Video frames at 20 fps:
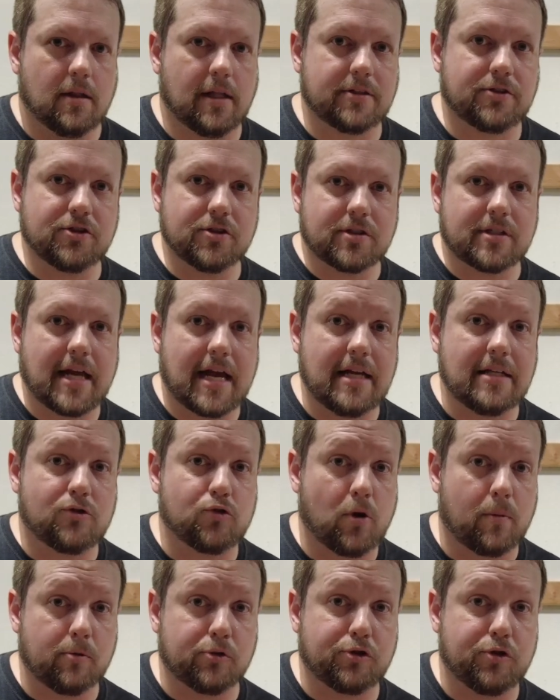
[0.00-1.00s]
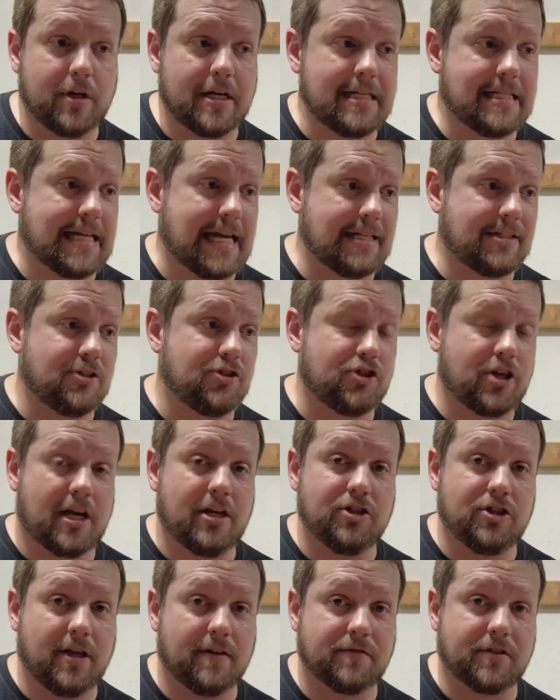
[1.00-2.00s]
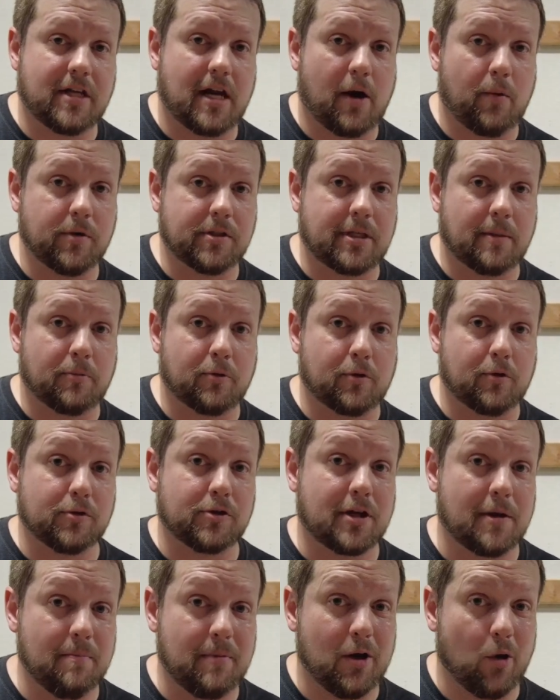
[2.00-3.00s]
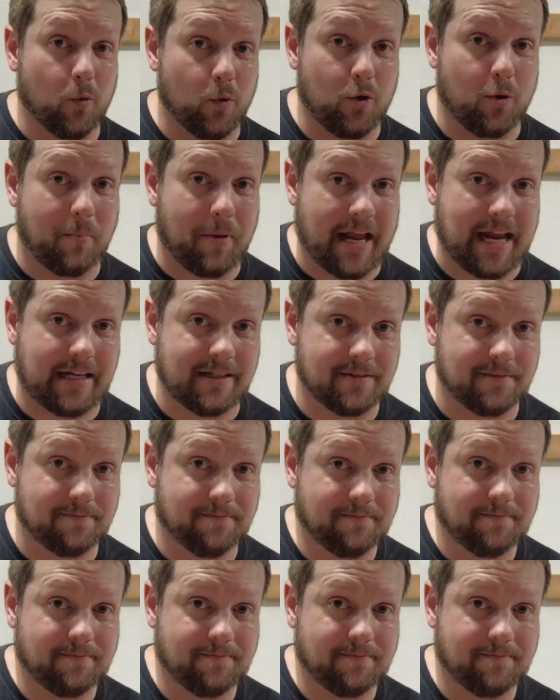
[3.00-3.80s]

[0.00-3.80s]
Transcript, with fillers: Let's just say troubleshooting daisy chain GFCI receptacles can be a real pain.